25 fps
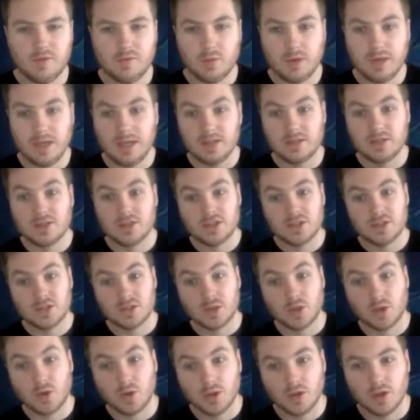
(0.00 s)
waited
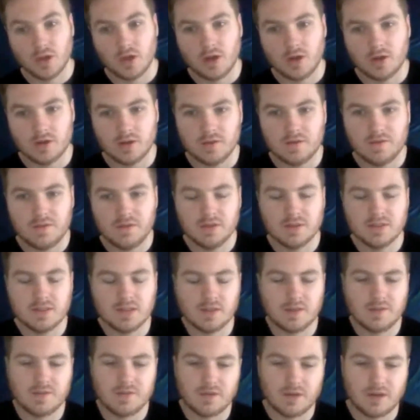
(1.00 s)
so long. It feels
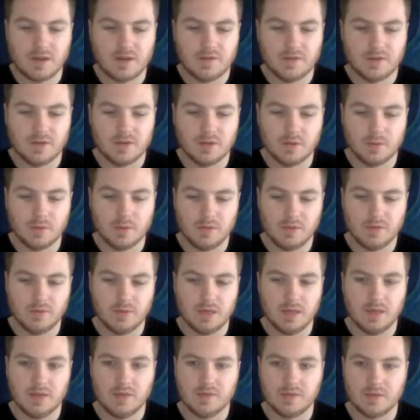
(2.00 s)
like forever that we've
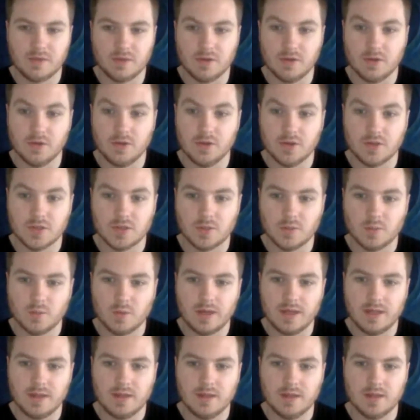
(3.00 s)
waited for news on
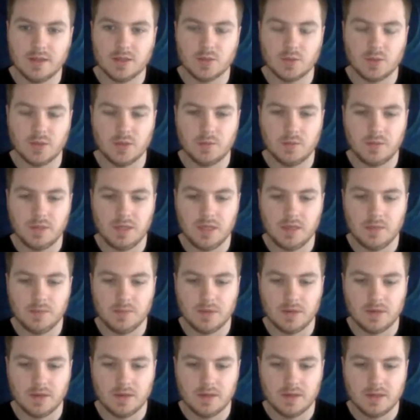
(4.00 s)
when this would be,
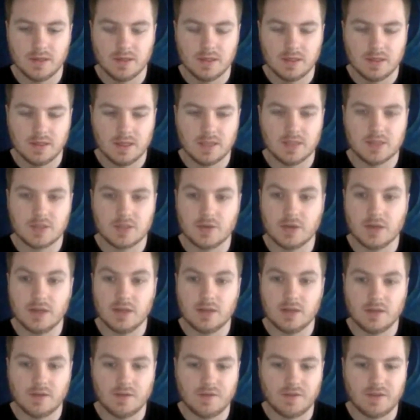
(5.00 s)
but it's
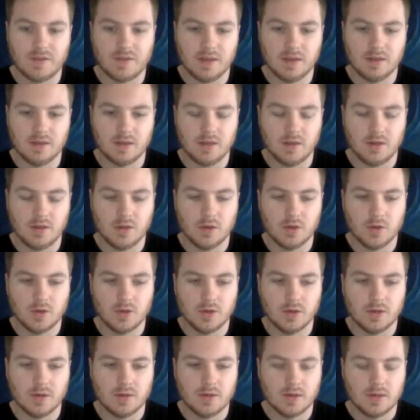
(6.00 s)
great to finally
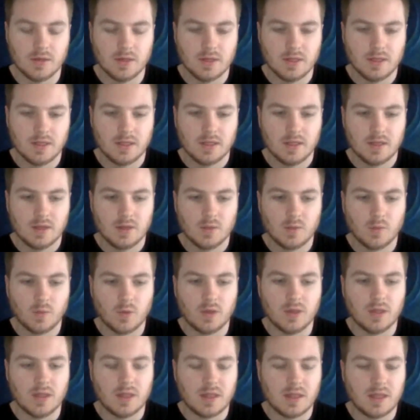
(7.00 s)
know. And
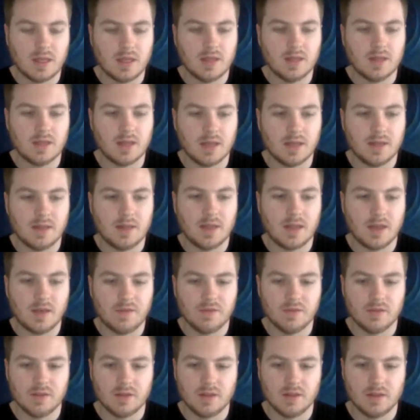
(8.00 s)
one thing that I
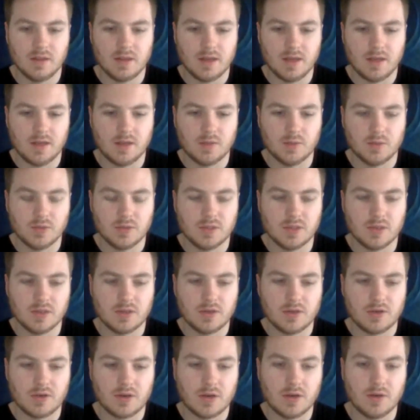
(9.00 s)
definitely liked was the
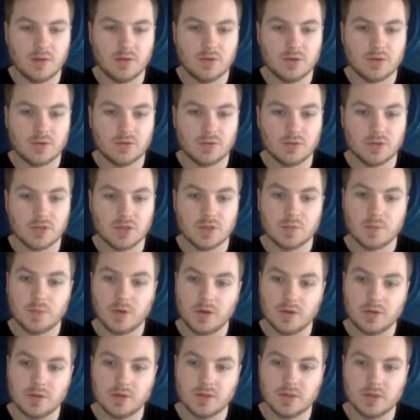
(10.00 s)
crowd's
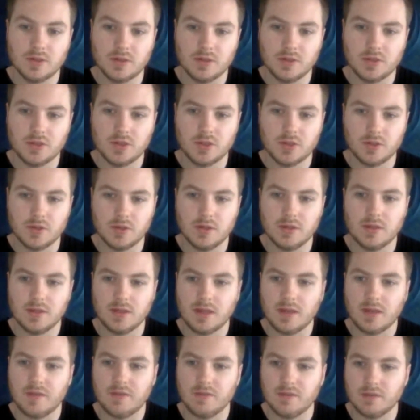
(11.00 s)
response at the show. It
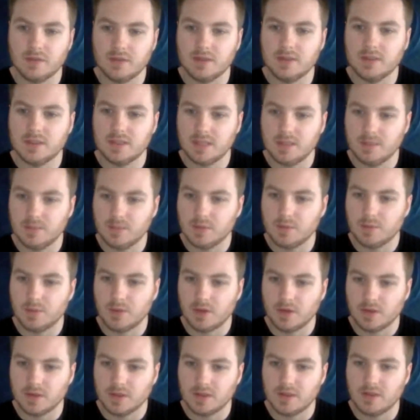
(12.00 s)
definitely seemed
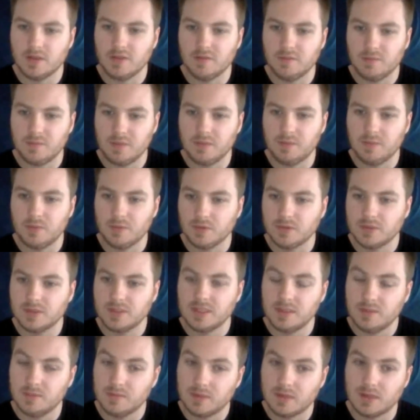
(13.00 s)
positive. People
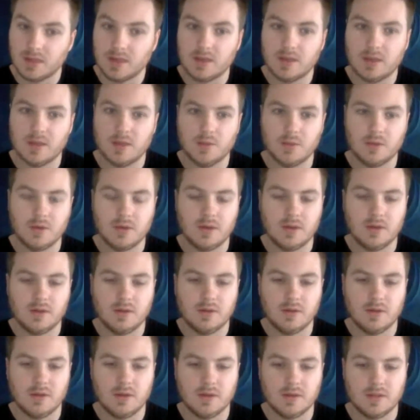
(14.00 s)
seemed like they were
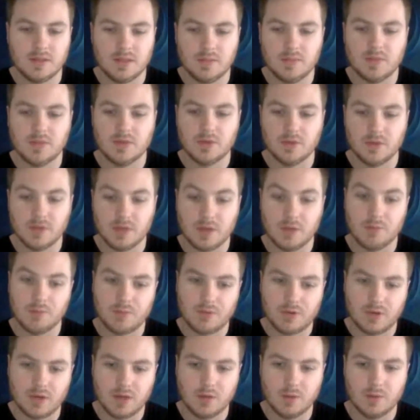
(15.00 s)
into it. It seemed to go down
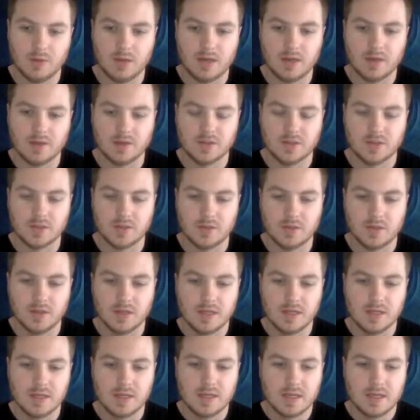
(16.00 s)
pretty well. So
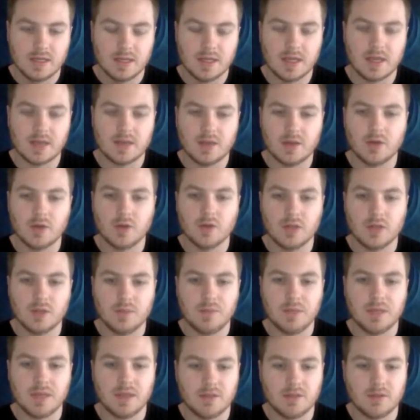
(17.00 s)
that can only
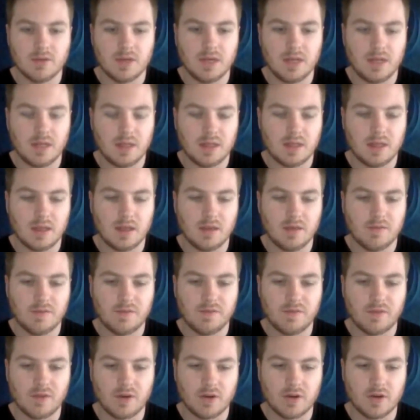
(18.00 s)
be a great thing
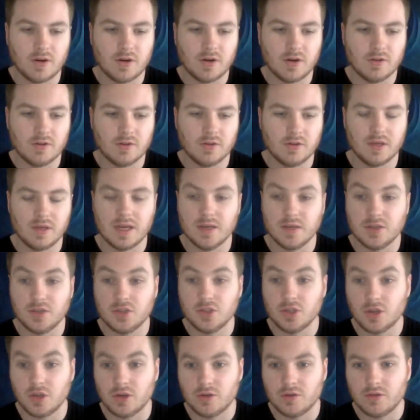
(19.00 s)
for that
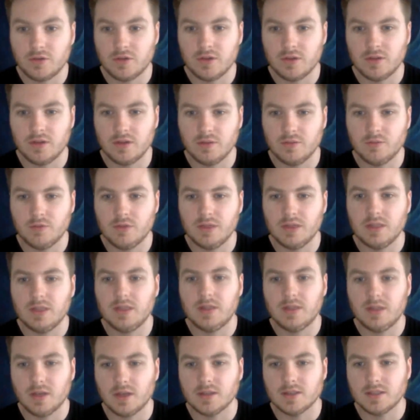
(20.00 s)
genre that
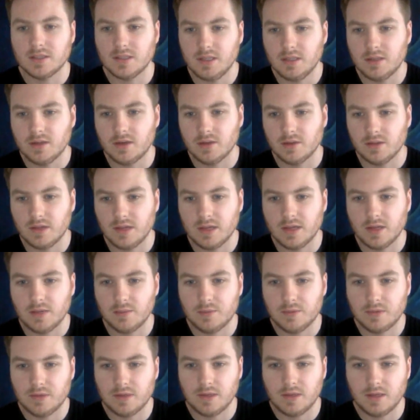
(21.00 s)
really does need all the
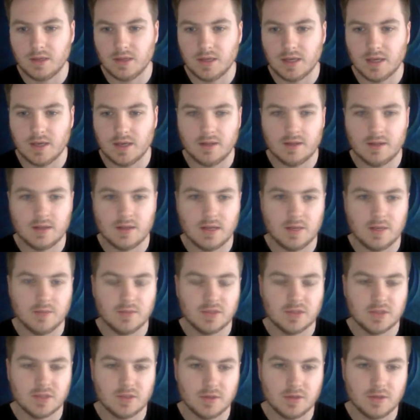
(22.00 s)
help it can get at
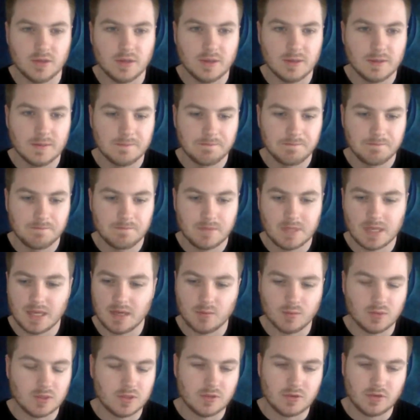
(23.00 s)
times. So
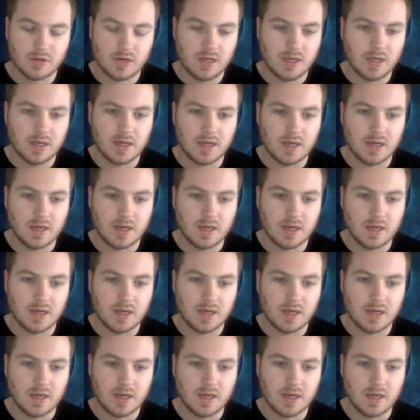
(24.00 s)
that was great.